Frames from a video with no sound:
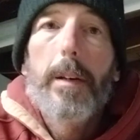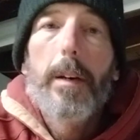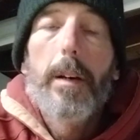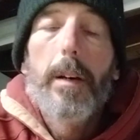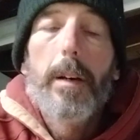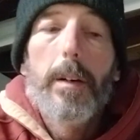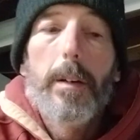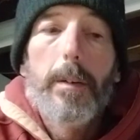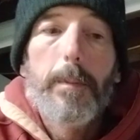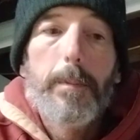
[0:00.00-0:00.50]

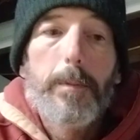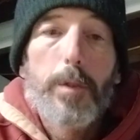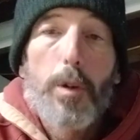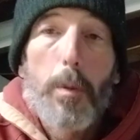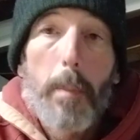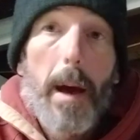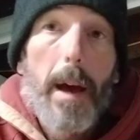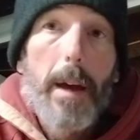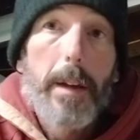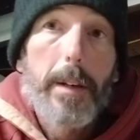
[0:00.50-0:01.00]
Uh, your
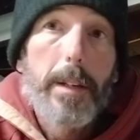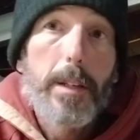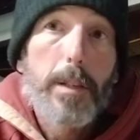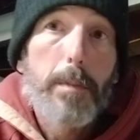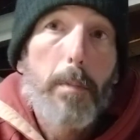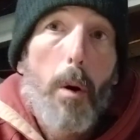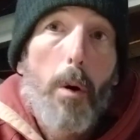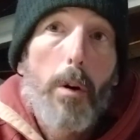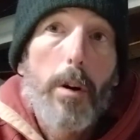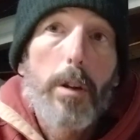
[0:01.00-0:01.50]
mind is
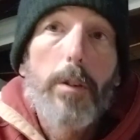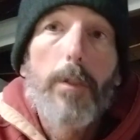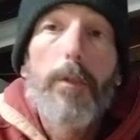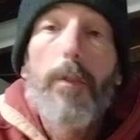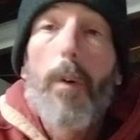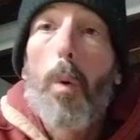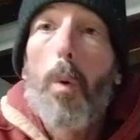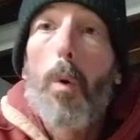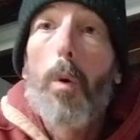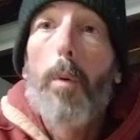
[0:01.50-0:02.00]
part of your
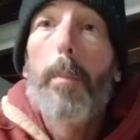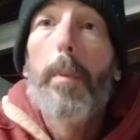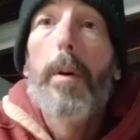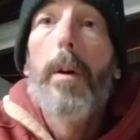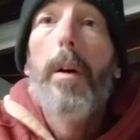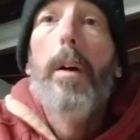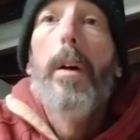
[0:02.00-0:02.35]
form.